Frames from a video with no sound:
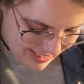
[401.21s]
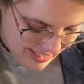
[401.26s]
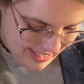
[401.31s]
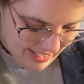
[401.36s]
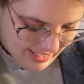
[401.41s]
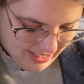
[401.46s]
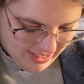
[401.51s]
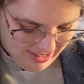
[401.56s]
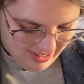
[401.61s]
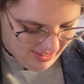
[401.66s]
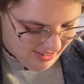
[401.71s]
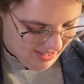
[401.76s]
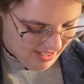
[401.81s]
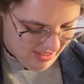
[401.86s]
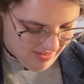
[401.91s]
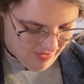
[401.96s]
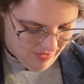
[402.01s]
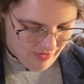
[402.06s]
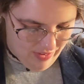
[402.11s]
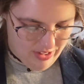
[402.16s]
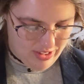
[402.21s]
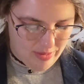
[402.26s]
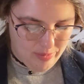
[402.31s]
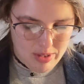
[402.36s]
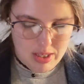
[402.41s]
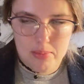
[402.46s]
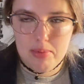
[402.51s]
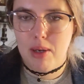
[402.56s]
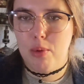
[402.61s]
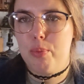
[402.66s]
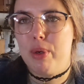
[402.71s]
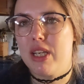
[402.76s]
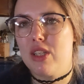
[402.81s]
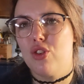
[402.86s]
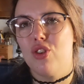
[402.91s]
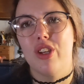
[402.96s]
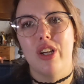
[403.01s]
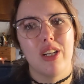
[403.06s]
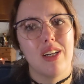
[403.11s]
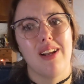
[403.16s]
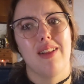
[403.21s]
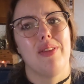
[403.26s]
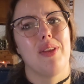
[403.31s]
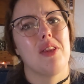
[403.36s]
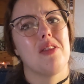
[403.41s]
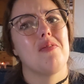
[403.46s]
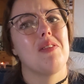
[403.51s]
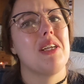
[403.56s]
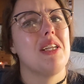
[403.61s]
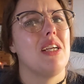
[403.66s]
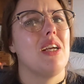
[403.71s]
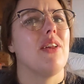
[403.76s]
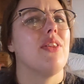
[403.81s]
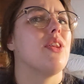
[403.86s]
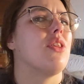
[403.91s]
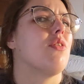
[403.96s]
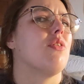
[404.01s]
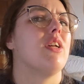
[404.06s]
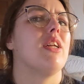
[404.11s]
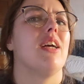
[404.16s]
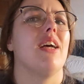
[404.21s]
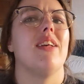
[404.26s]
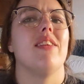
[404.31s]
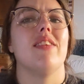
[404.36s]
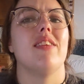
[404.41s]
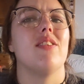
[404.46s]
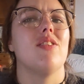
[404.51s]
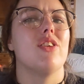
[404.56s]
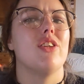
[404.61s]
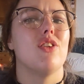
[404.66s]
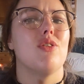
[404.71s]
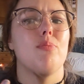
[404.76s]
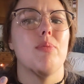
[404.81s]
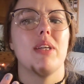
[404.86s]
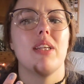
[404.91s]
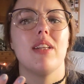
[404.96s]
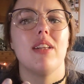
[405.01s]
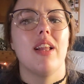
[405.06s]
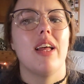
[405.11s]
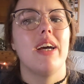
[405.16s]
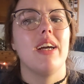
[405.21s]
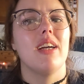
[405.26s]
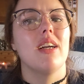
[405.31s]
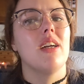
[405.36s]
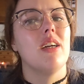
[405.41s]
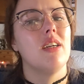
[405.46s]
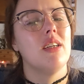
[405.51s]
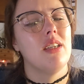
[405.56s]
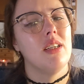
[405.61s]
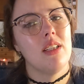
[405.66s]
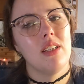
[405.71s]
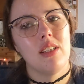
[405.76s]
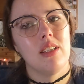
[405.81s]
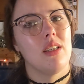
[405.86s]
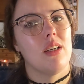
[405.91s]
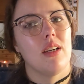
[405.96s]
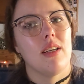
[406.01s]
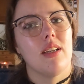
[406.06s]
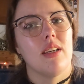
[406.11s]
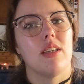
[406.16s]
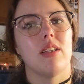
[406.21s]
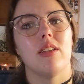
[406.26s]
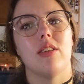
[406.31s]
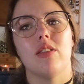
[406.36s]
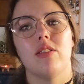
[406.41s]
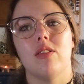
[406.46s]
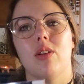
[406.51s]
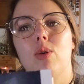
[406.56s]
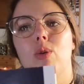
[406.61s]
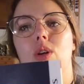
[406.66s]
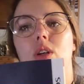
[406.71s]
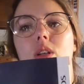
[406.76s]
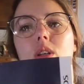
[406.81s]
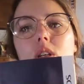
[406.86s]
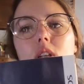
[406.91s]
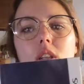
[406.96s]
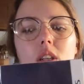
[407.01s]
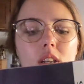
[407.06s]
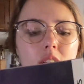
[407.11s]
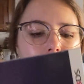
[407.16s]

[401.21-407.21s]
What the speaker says: I just love something about pixel art and the 3D on the 3DS has just been like, so good.